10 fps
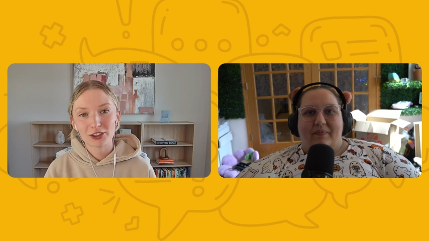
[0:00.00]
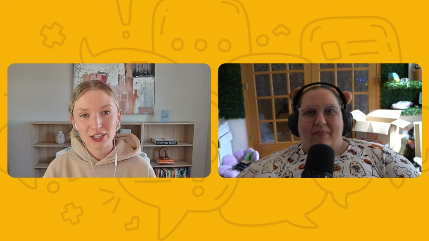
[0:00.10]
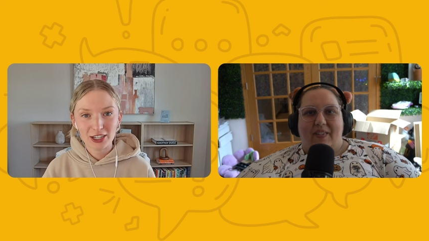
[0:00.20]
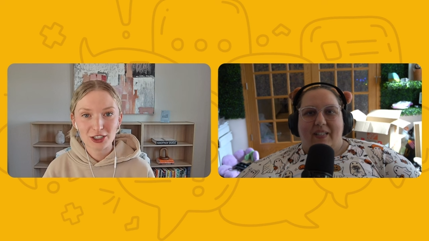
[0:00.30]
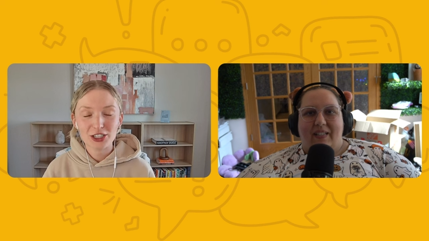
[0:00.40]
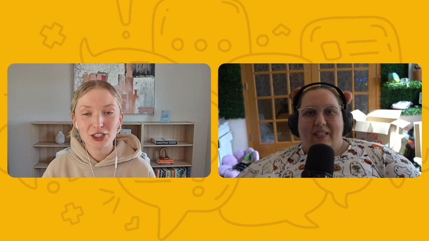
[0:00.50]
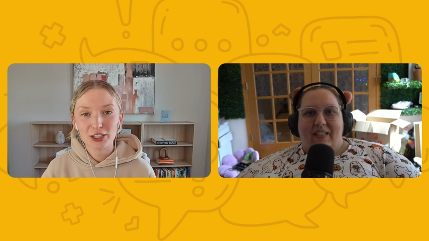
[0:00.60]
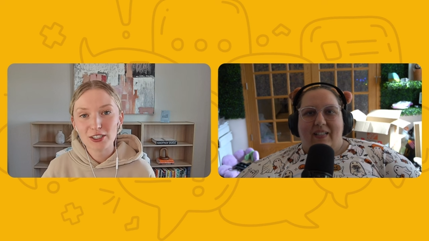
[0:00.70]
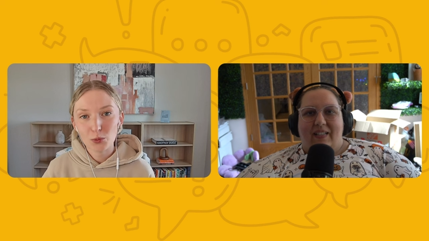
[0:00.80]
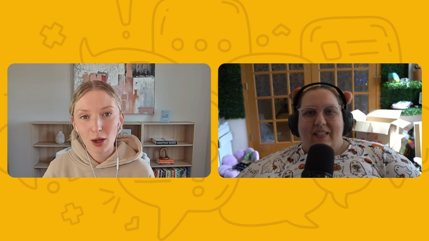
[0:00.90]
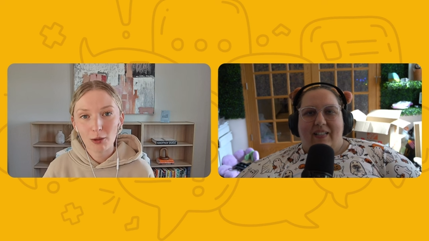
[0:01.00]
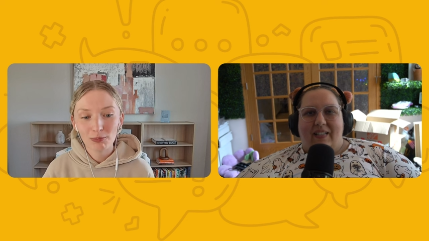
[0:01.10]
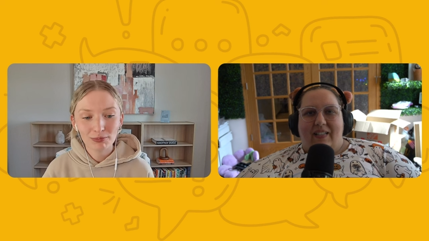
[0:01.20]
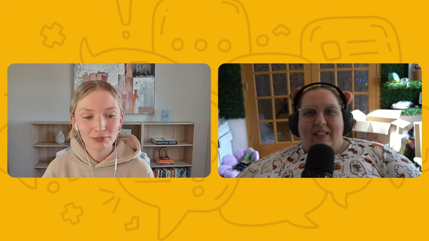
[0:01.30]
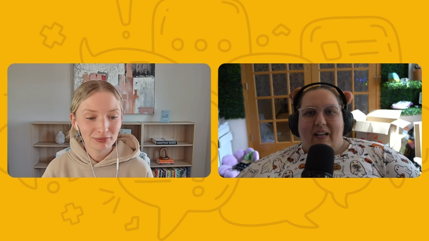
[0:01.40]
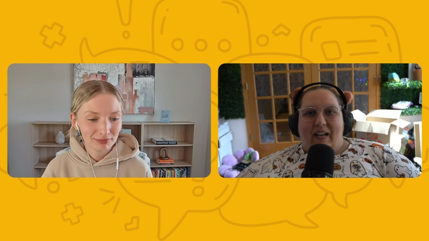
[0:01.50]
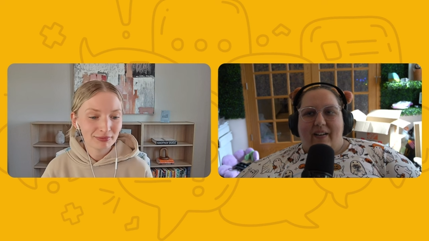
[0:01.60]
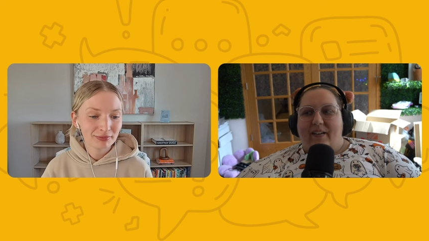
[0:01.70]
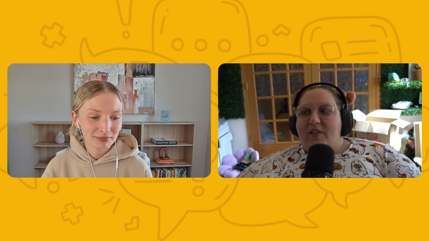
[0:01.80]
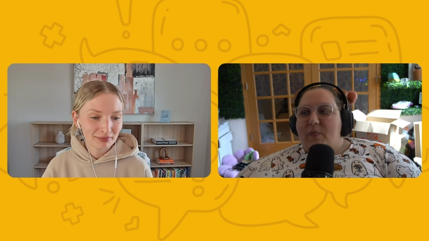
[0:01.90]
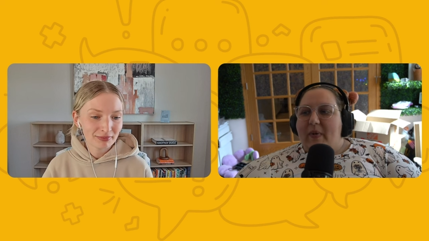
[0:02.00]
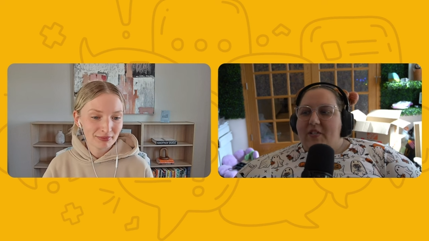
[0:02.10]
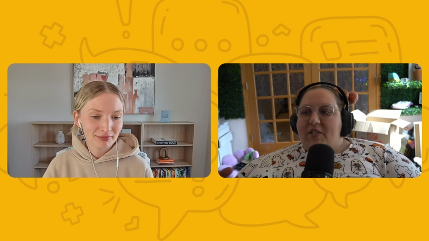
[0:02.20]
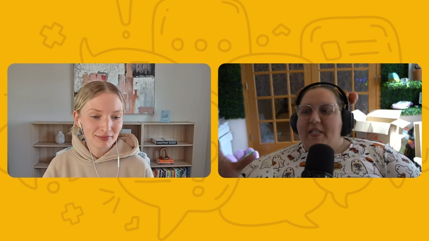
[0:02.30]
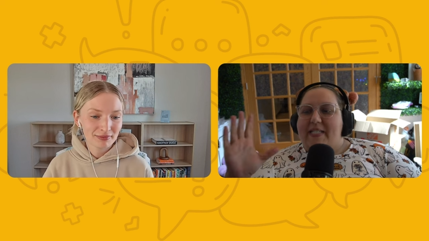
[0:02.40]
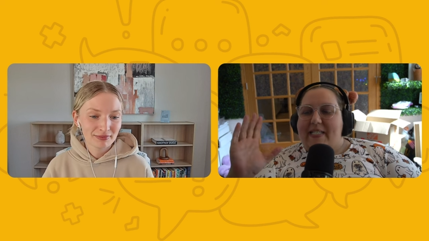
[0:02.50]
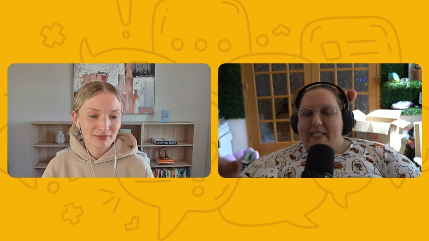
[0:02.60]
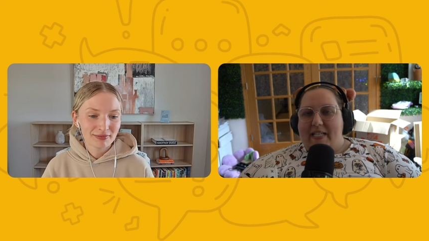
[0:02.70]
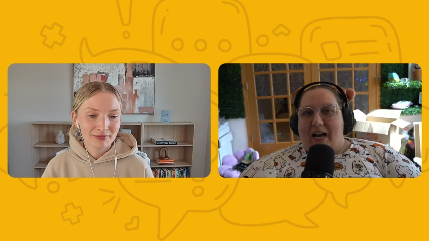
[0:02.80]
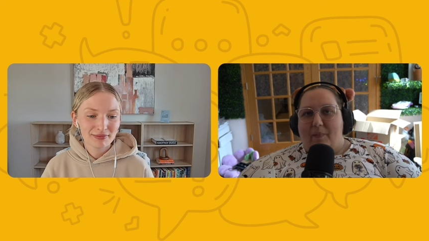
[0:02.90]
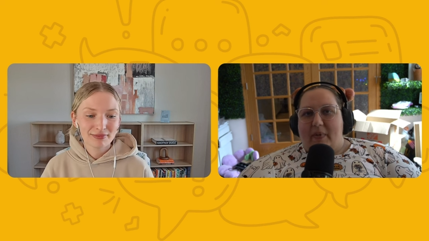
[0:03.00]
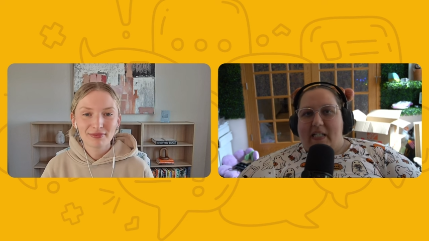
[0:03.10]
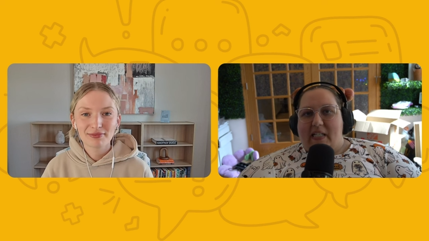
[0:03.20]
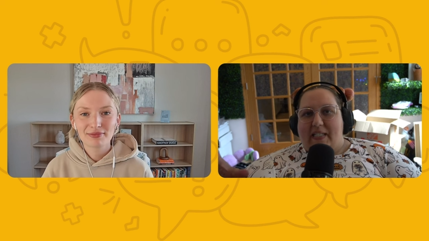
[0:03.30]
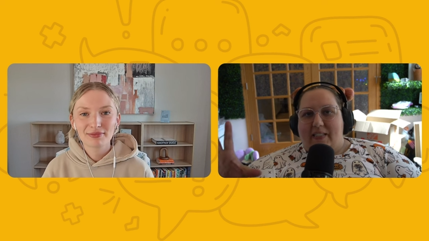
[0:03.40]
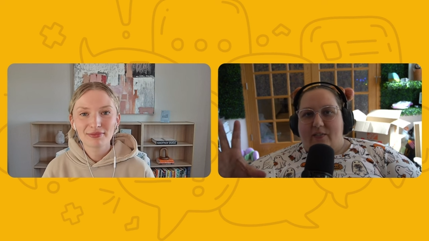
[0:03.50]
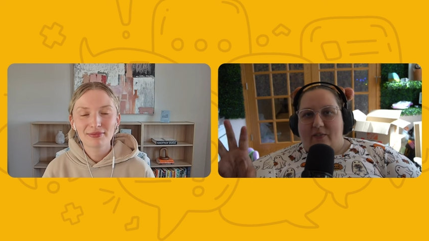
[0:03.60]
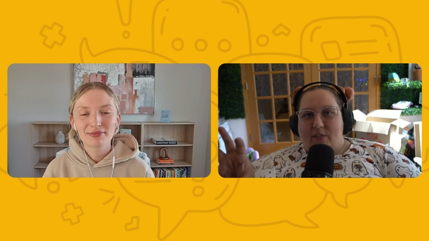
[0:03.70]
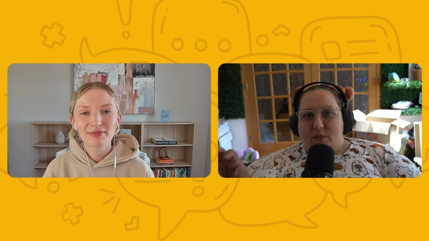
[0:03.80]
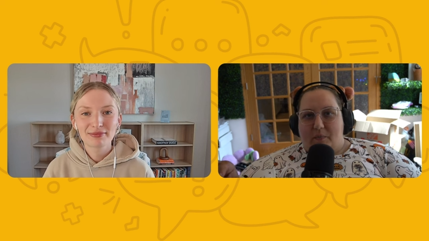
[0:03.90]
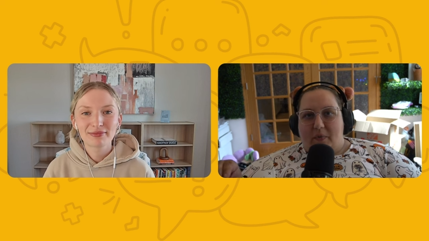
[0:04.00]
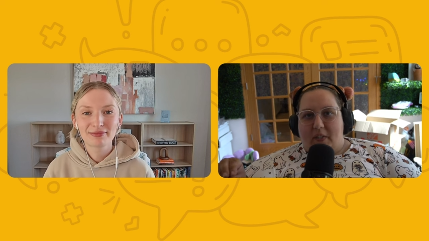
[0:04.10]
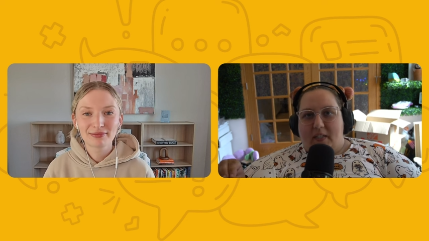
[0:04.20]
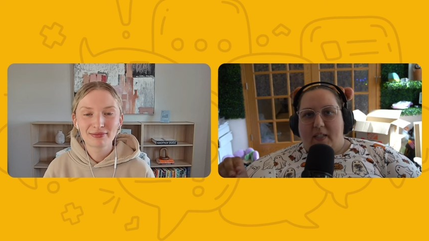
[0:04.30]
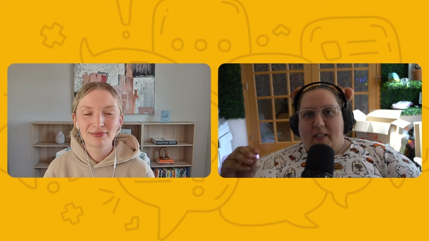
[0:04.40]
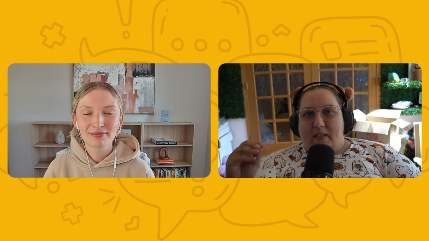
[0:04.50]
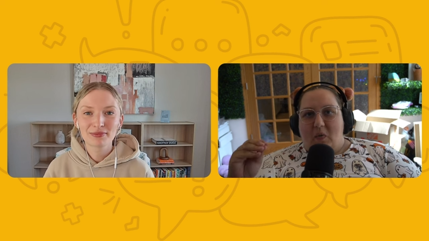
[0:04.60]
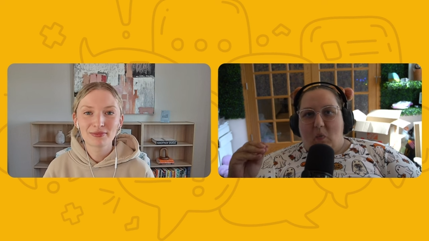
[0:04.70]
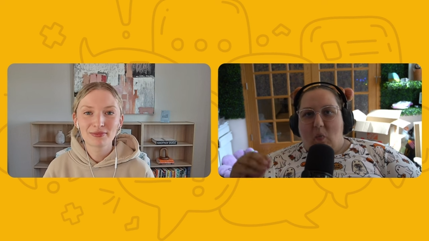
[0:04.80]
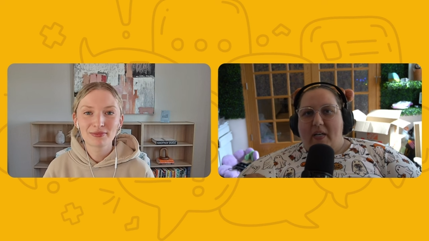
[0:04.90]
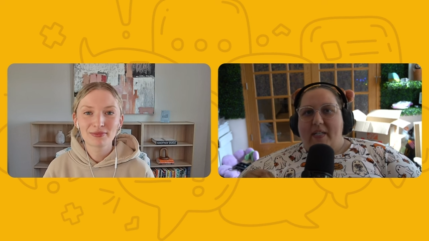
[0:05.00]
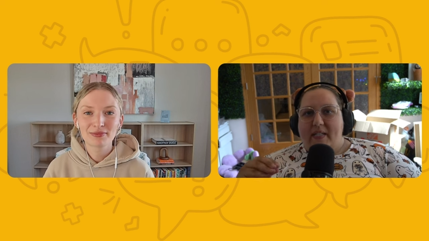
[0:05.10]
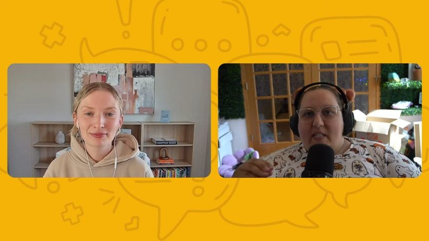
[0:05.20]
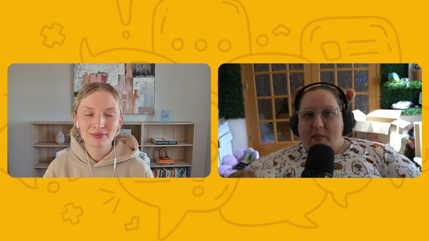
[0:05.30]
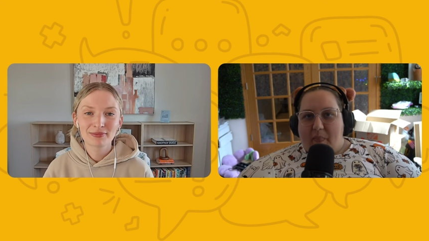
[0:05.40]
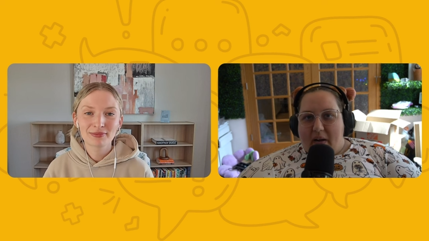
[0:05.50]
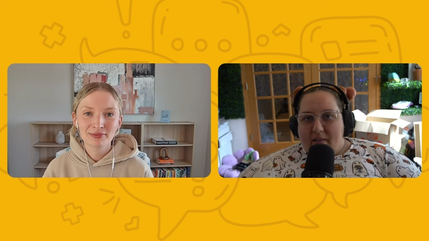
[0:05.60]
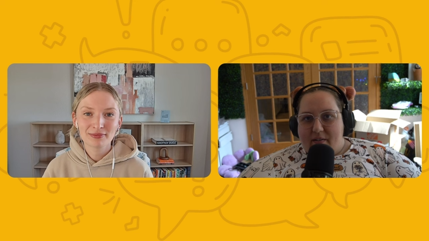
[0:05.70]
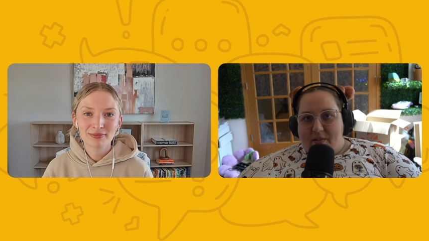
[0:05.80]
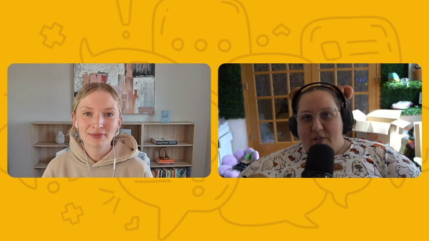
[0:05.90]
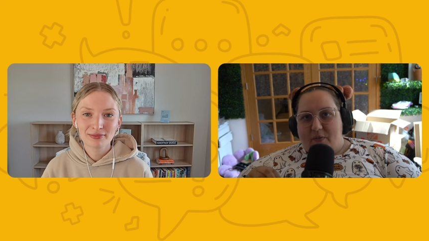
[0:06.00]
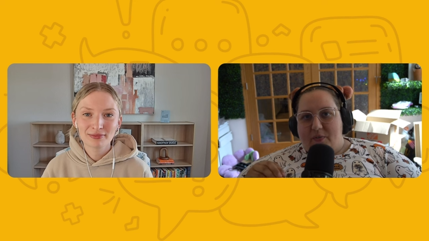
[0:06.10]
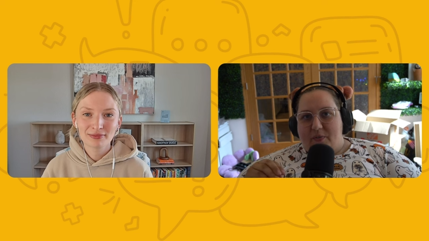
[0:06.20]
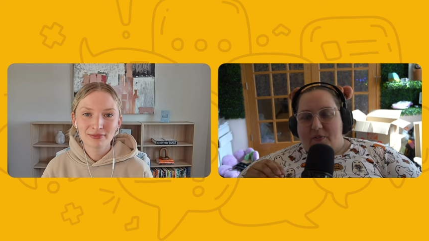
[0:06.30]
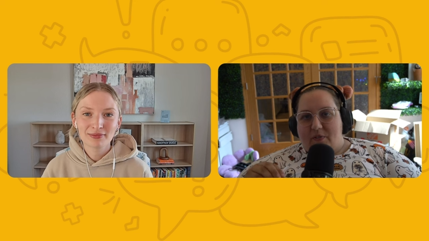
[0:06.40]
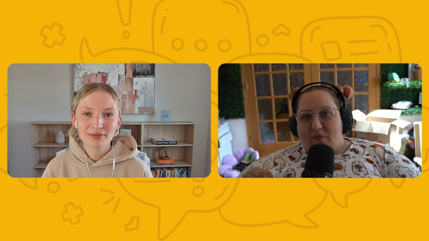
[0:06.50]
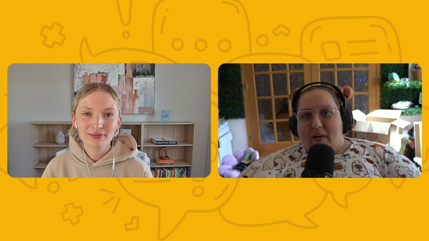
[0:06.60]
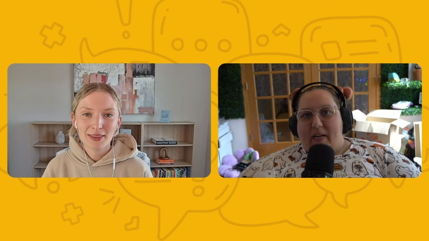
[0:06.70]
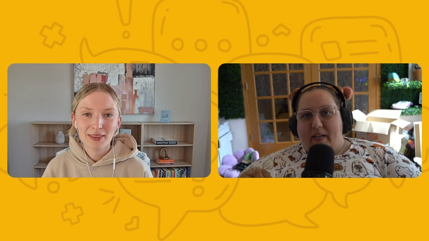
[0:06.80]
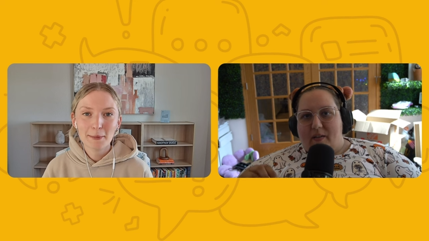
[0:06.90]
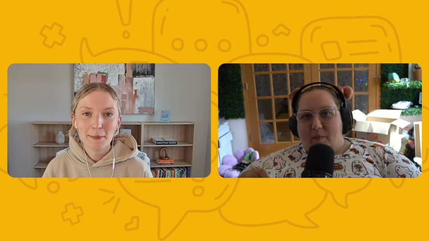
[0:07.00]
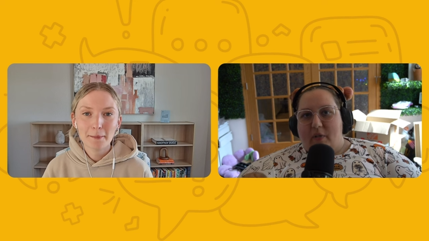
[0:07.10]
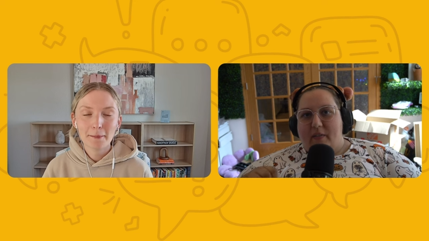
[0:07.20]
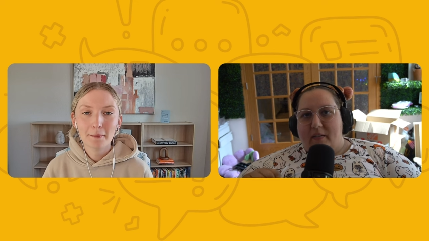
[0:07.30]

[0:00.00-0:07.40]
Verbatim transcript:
Speaker 1: strategy should as well
Speaker 2: yeah. Now, you mentioned this is the topic of your book. What inspired you to write a book?